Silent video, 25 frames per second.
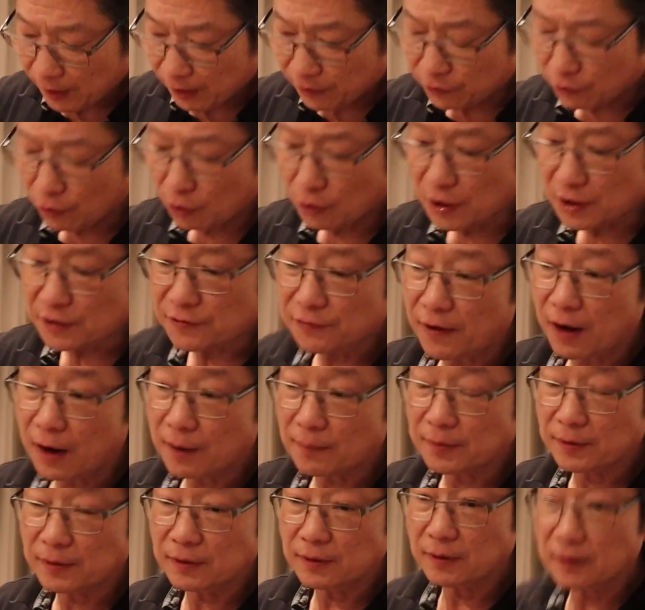Sonus
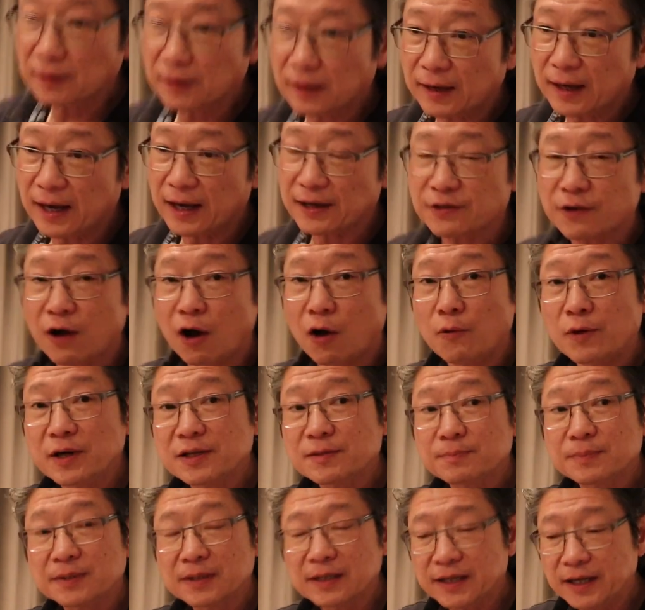Faber has
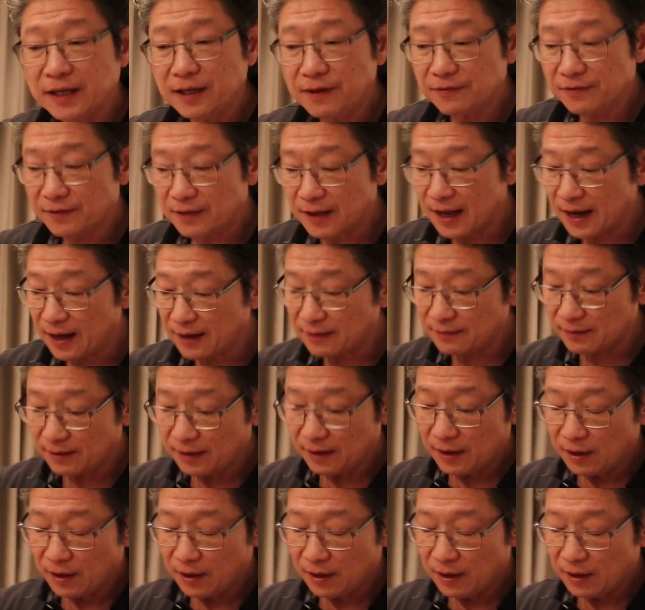always believed that